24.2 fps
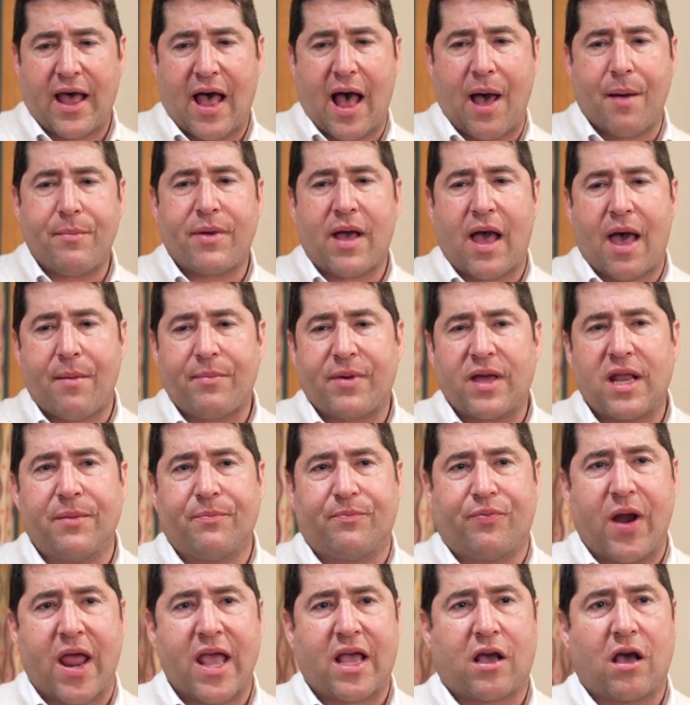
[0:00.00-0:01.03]
I'm going
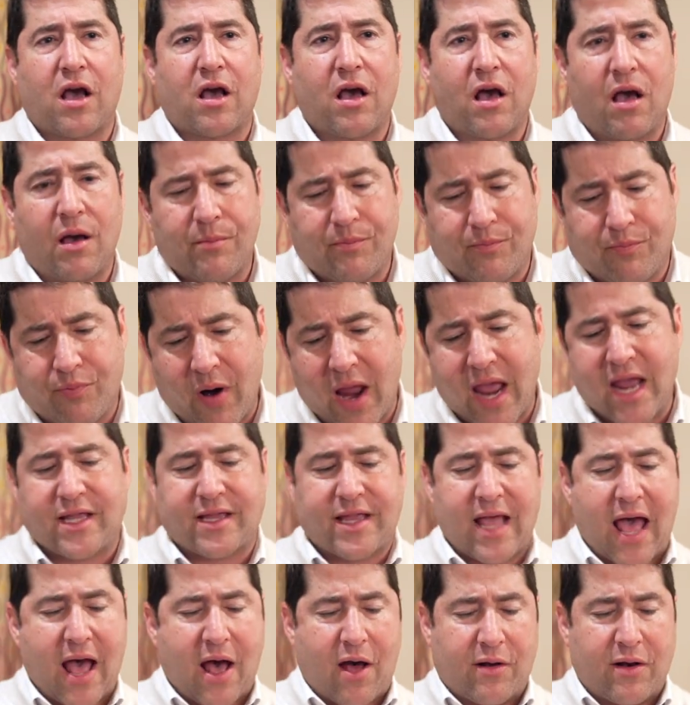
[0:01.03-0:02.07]
to break
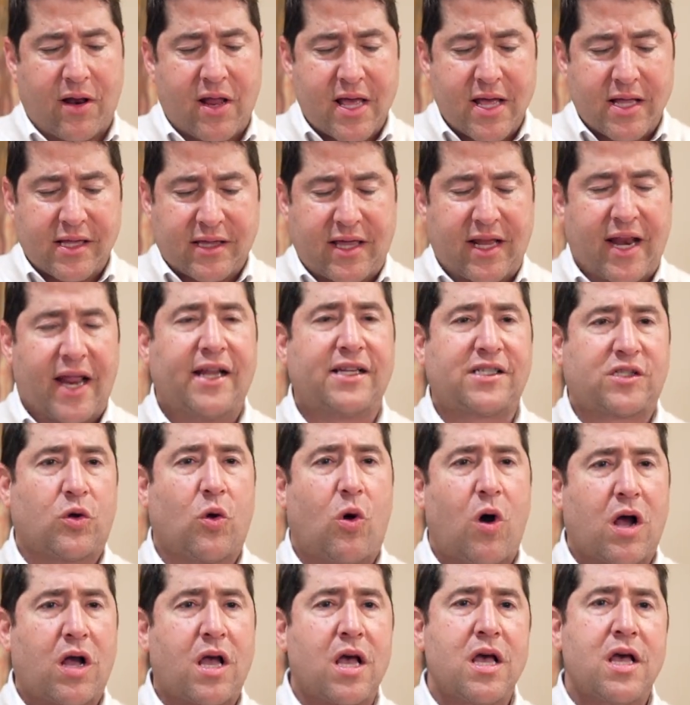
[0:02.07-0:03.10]
down today's
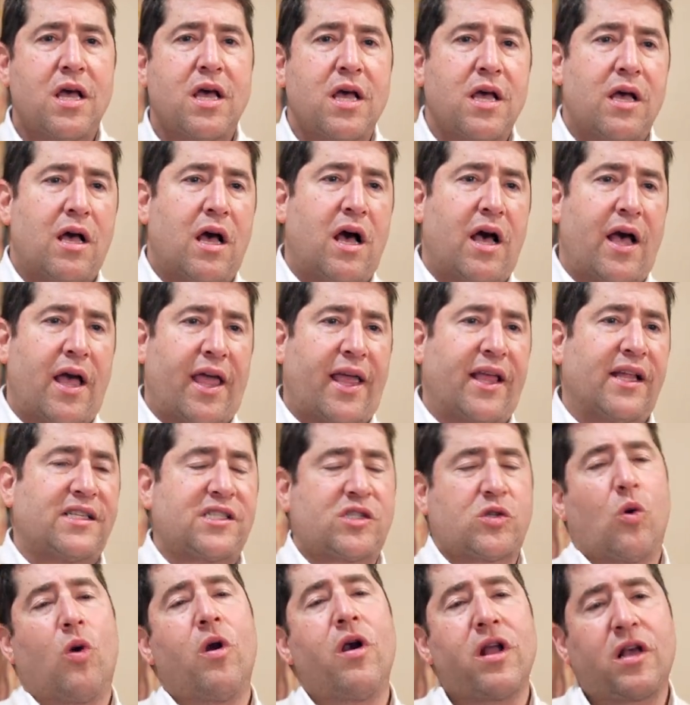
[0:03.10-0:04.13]
talk
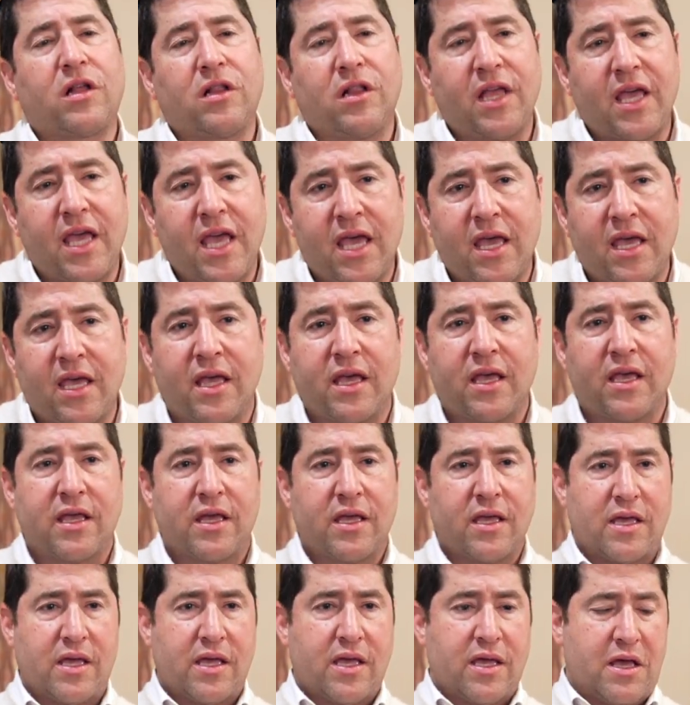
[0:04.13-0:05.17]
historically,
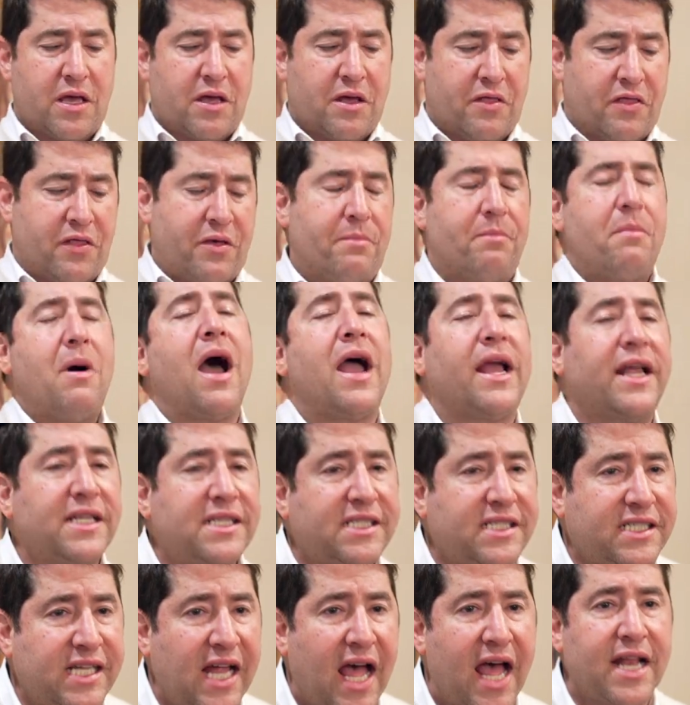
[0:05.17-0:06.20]
the
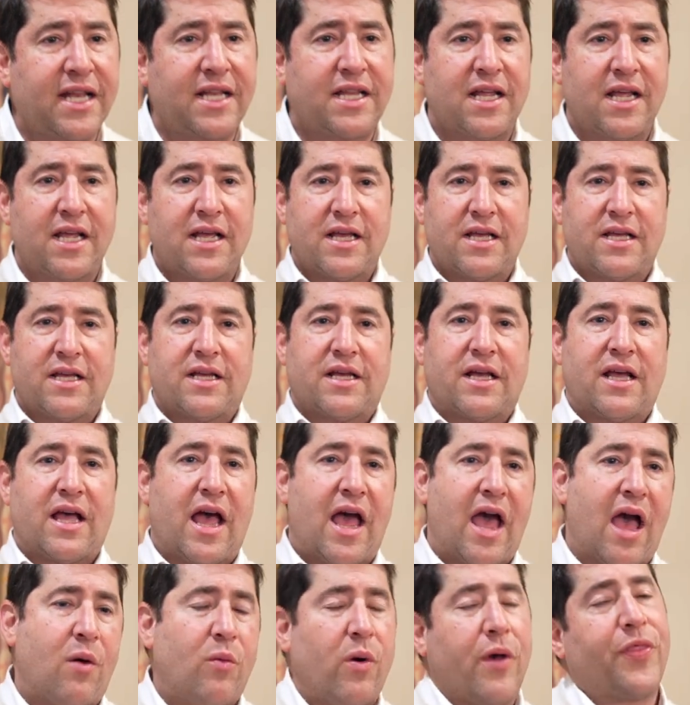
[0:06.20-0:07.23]
mindset,
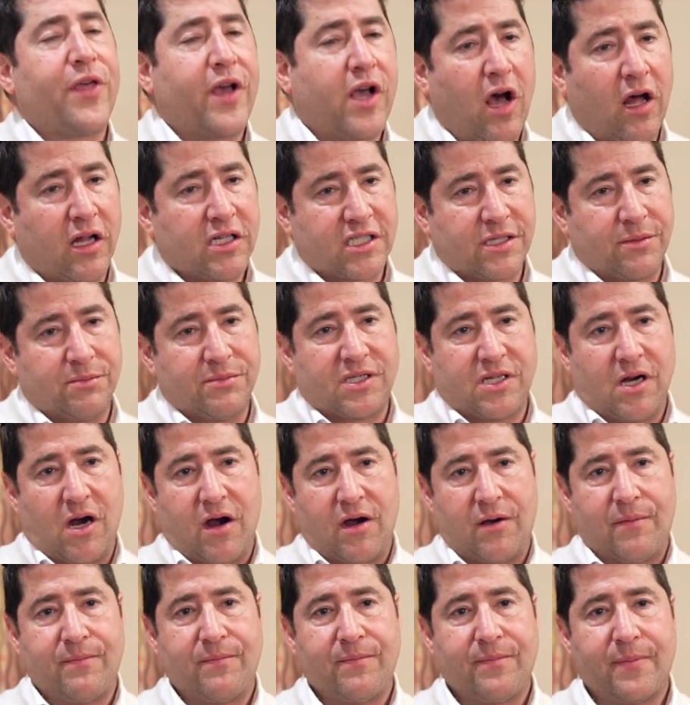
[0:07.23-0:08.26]
and what the customs
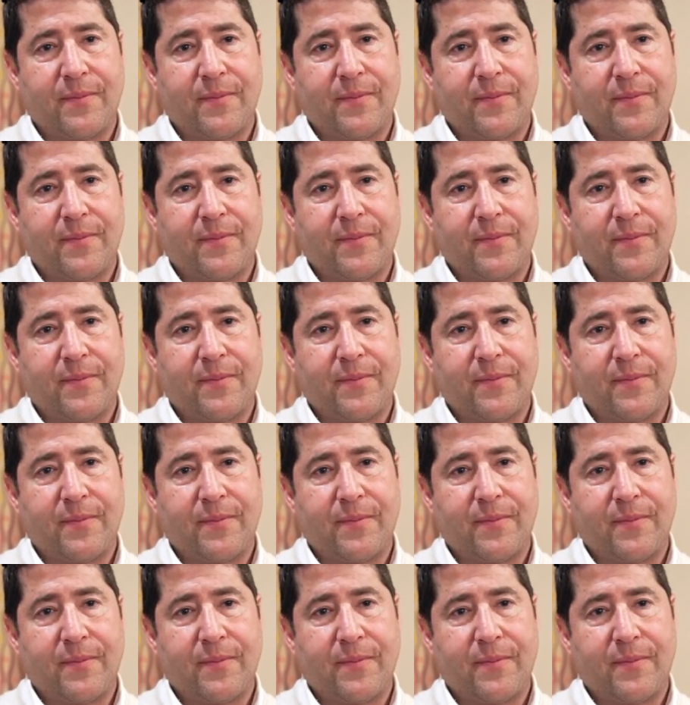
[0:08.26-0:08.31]
are.